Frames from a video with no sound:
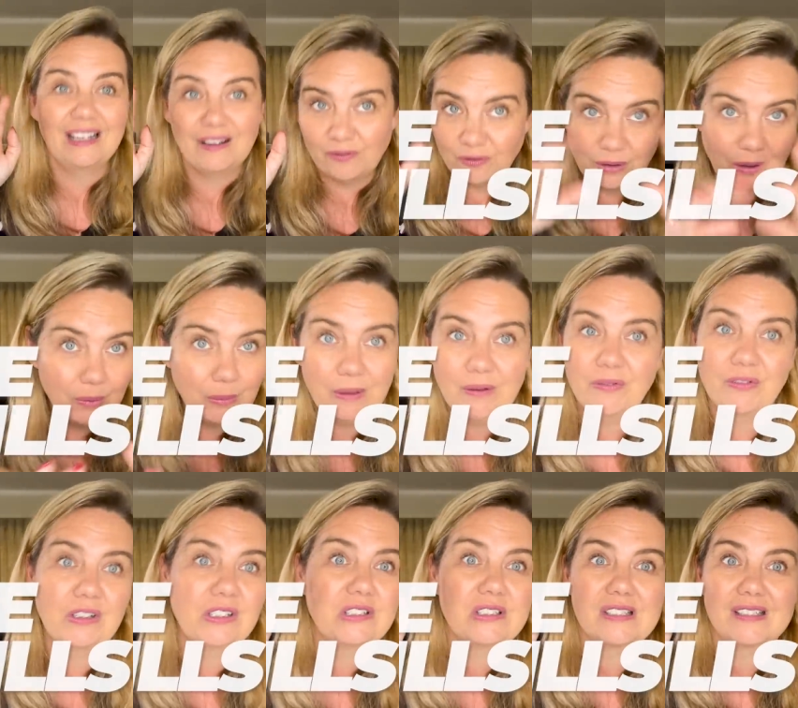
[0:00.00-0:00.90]
free
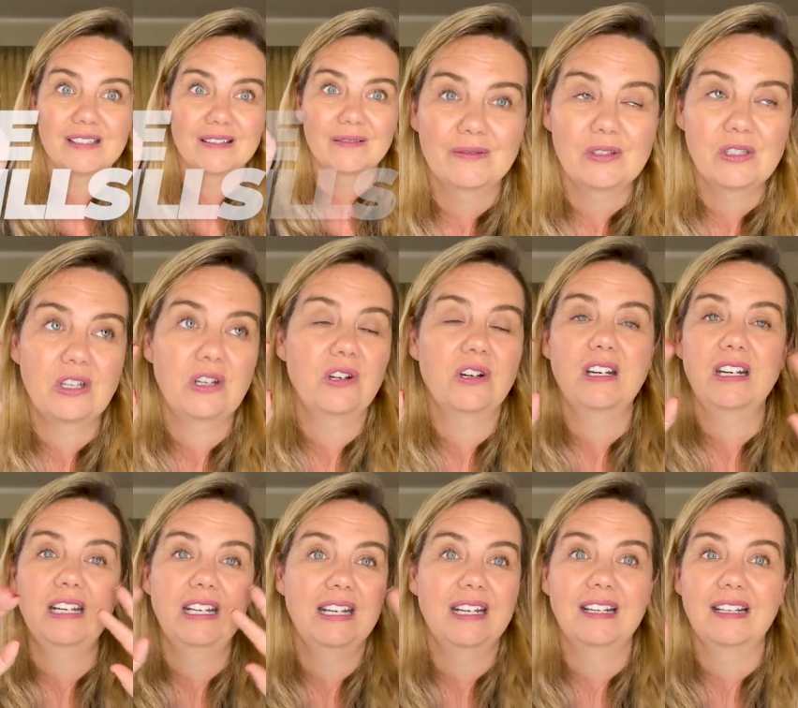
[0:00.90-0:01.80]
refills. So you're
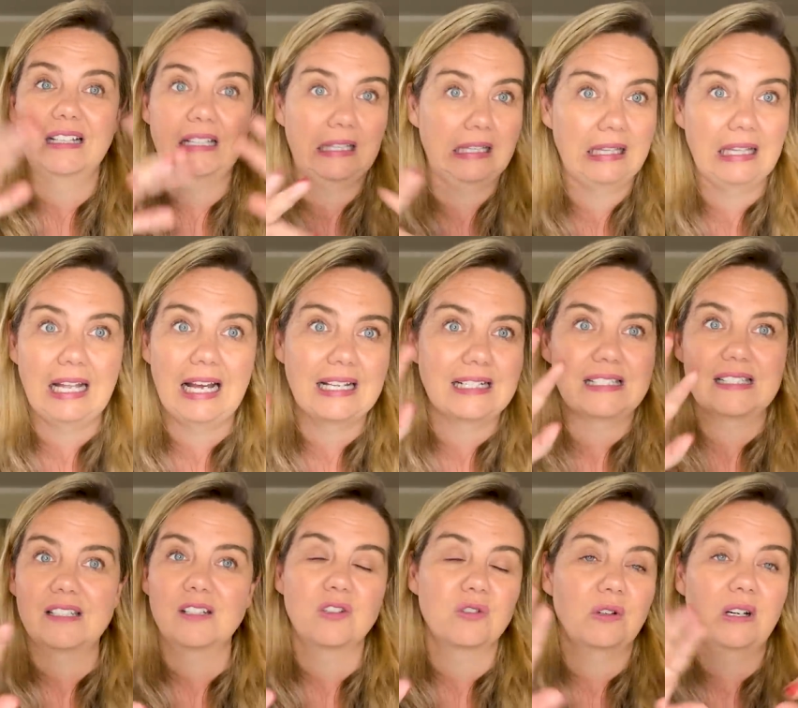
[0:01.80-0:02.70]
getting lots
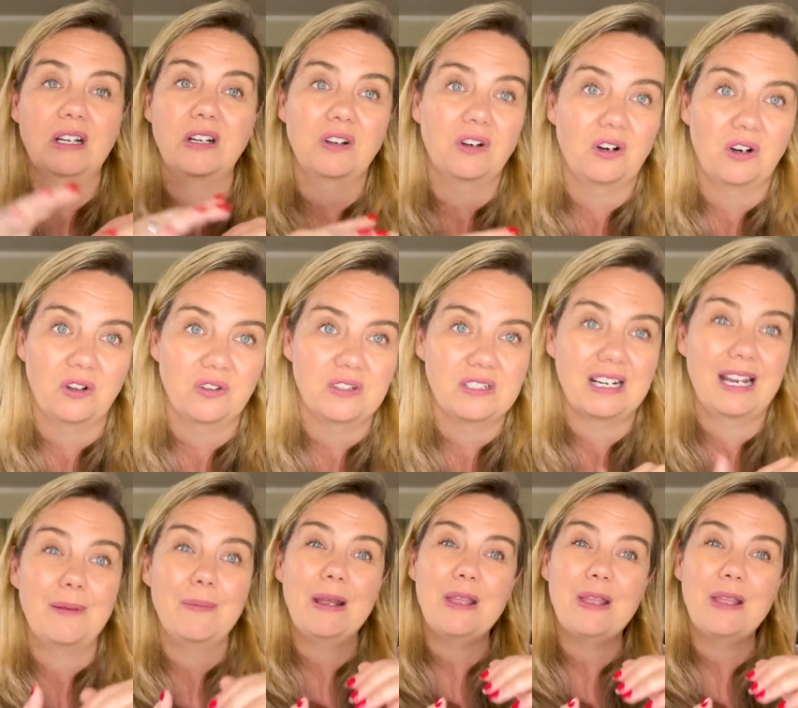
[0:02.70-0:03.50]
to drink all the time.